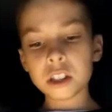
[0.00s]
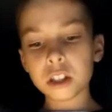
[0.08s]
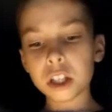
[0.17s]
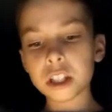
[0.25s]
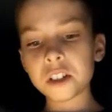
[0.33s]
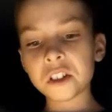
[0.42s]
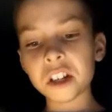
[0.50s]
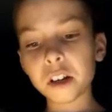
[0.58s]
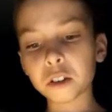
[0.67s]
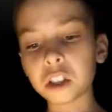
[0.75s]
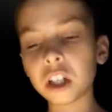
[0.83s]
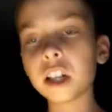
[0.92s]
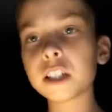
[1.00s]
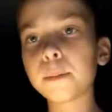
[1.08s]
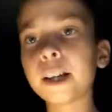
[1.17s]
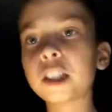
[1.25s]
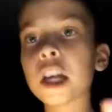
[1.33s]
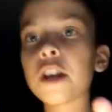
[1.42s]
the starter
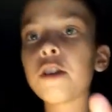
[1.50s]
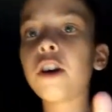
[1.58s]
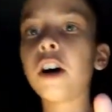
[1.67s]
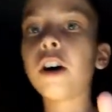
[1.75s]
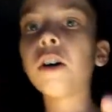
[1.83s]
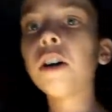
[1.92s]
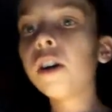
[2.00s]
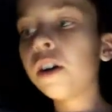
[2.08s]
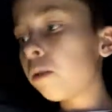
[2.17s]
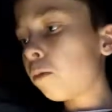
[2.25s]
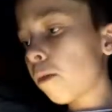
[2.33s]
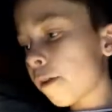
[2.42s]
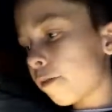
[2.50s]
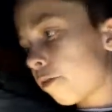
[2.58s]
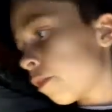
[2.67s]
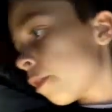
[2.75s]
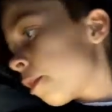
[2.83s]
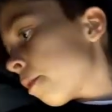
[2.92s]
brush that you got with
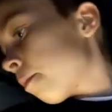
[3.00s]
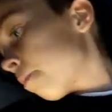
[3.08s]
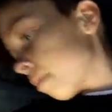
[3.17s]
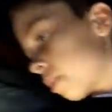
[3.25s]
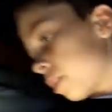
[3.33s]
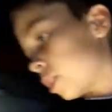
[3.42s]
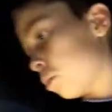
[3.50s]
the